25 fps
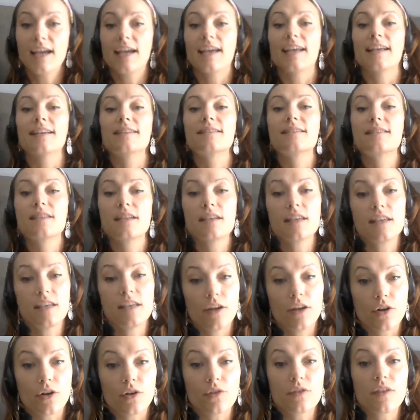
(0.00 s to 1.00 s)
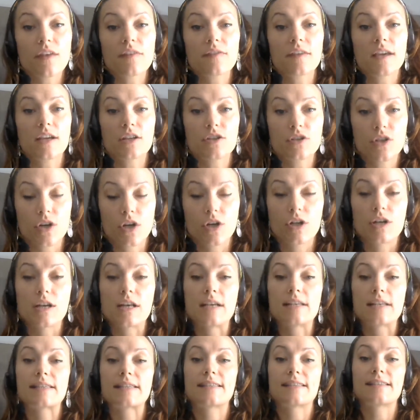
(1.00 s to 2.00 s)
is the year that they turn
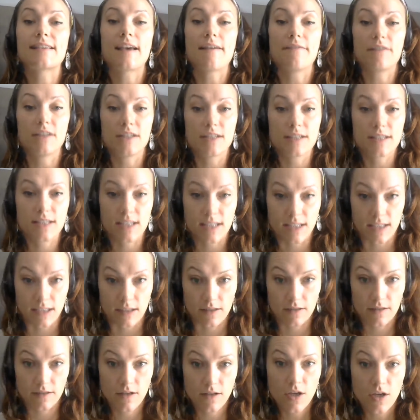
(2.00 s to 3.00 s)
17.